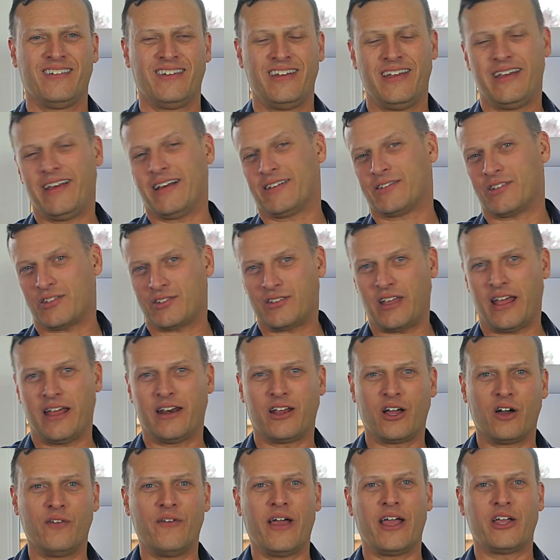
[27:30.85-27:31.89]
He gets a
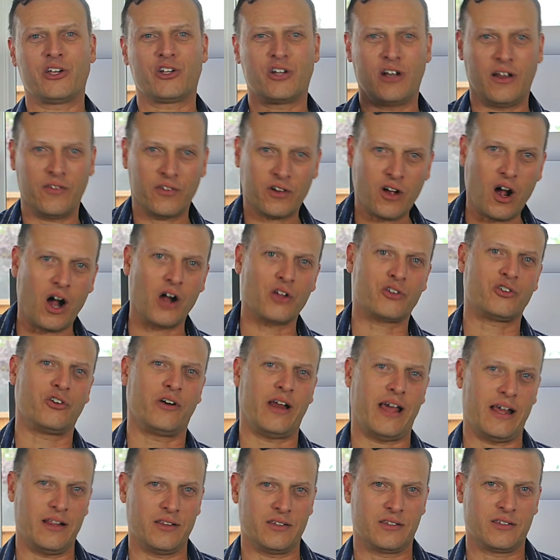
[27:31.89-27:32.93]
standing ovation, and the concert
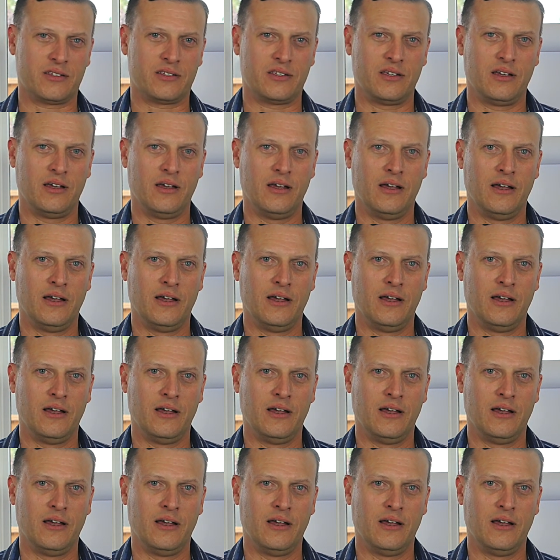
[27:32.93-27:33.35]
ends.